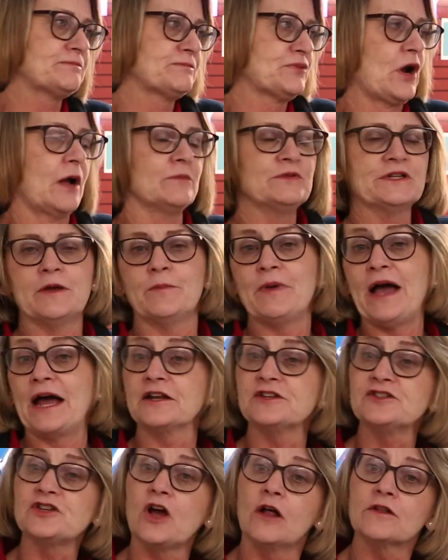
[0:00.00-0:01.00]
probably about
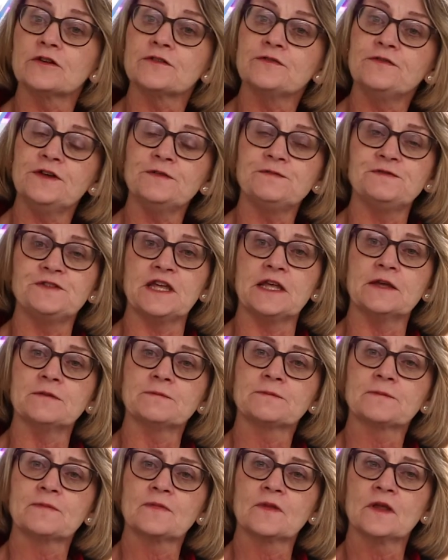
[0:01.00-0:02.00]
$1.50.
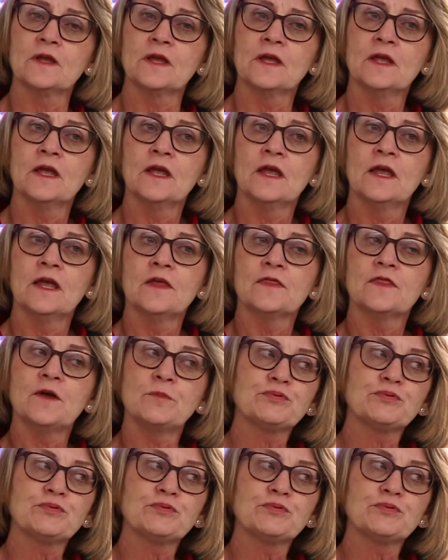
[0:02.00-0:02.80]
The